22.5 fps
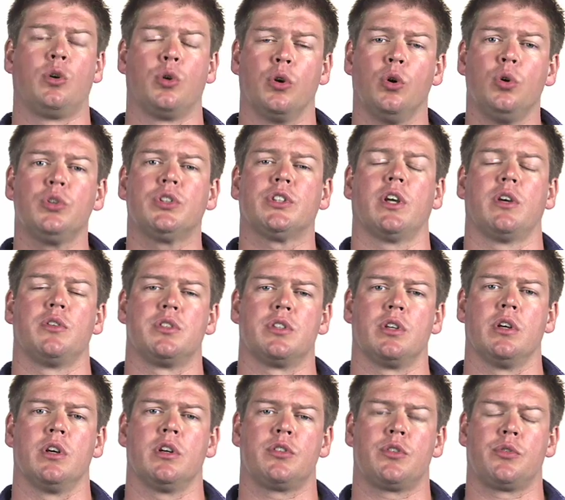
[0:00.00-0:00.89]
You can
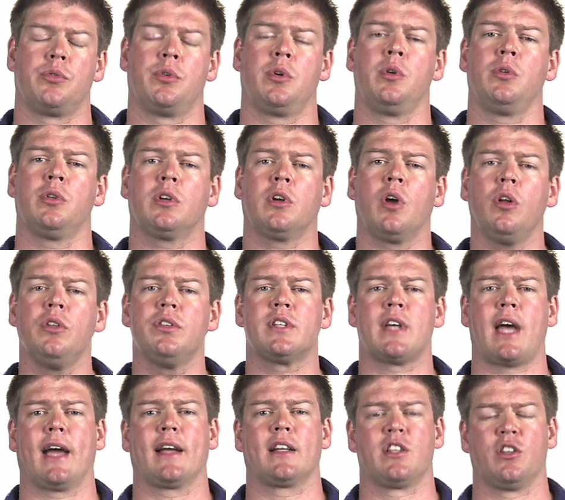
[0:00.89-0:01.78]
also search through the
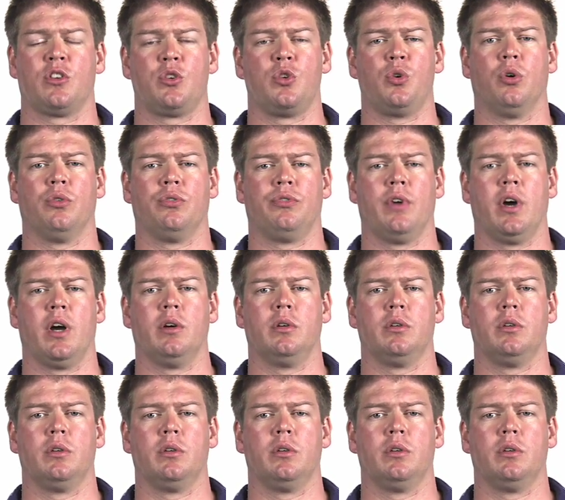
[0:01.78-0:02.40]
contacts on your